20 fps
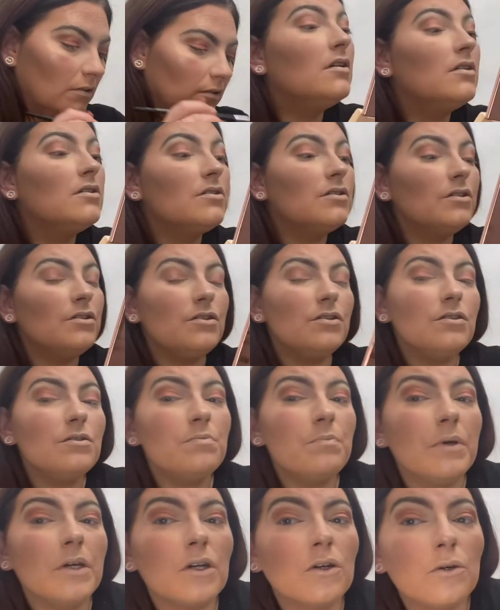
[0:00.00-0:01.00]
So it does
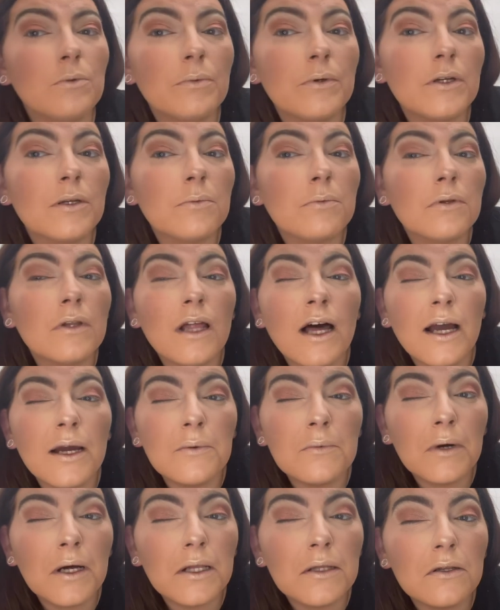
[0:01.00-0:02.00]
pick up and apply
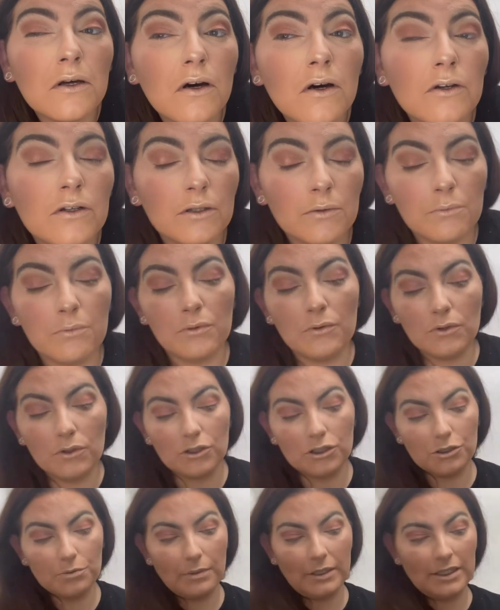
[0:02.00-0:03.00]
well on a
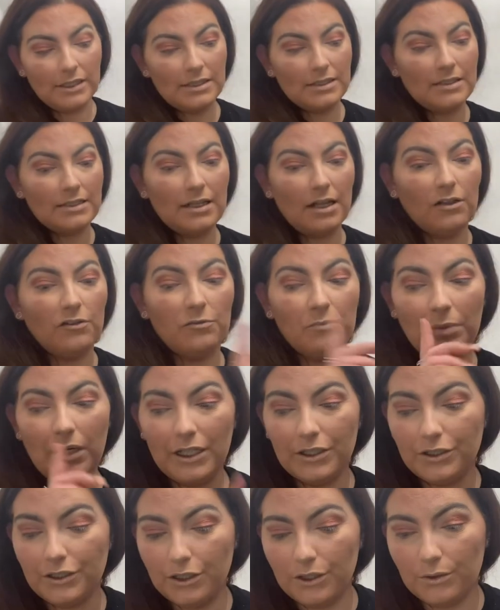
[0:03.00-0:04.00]
brush by itself, but I
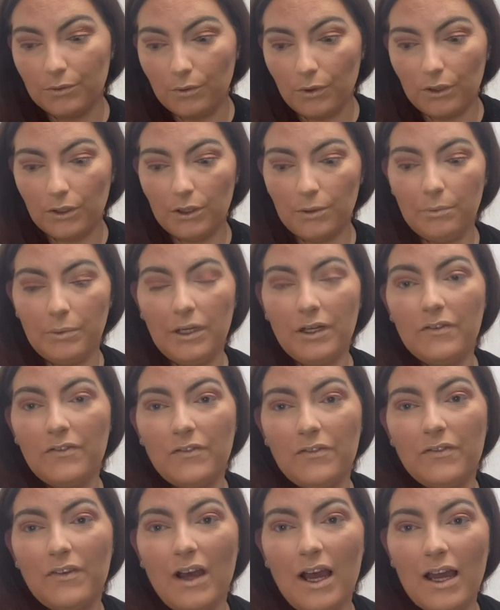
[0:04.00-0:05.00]
do want a bit of
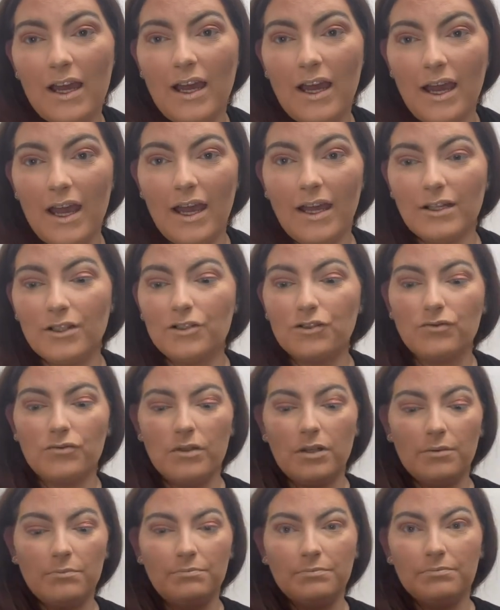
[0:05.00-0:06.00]

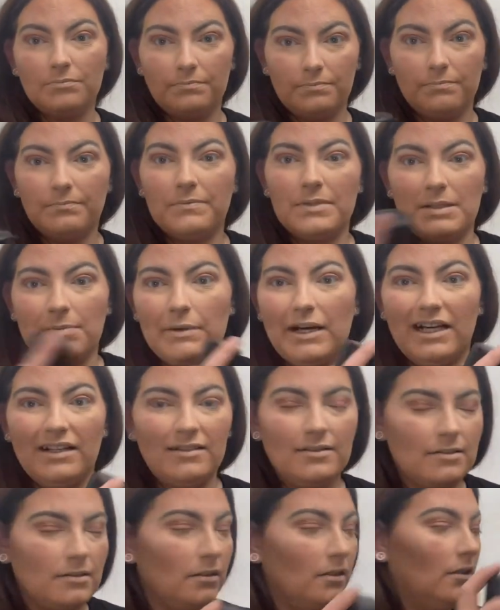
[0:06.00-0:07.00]
extra
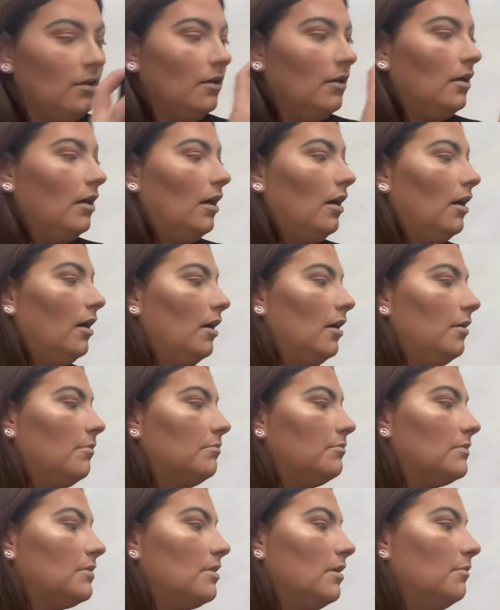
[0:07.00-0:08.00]
spice.
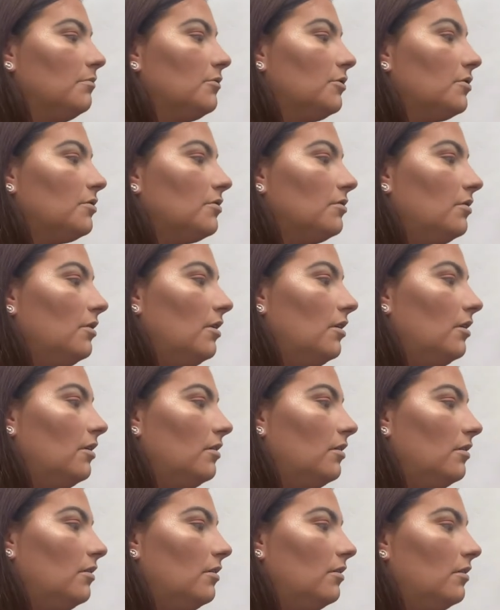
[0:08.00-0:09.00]
So I'm just going to
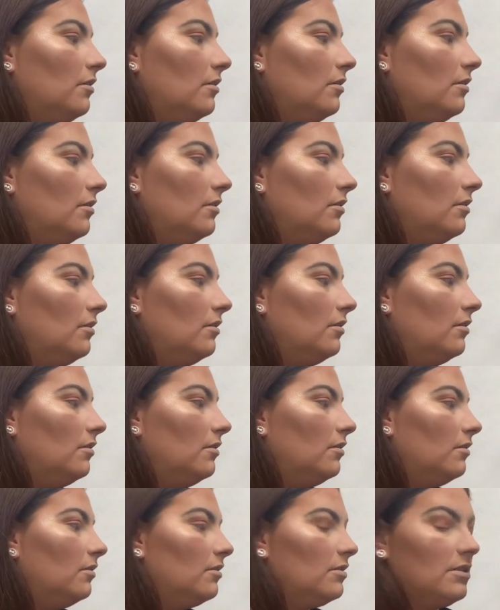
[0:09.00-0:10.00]

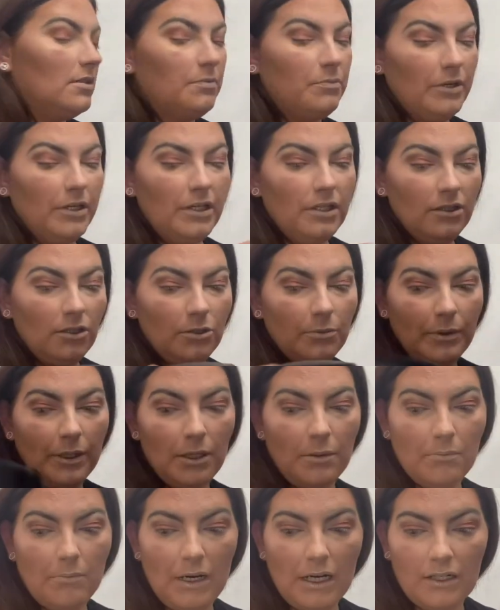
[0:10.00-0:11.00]
spray a little bit of
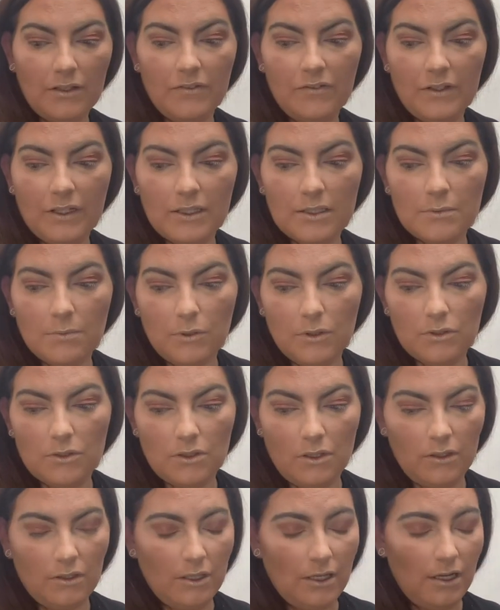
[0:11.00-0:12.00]
MAC Fix Plus
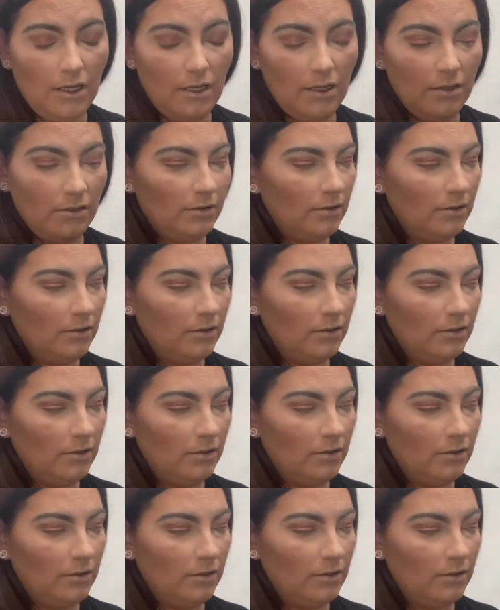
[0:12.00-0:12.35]
on there.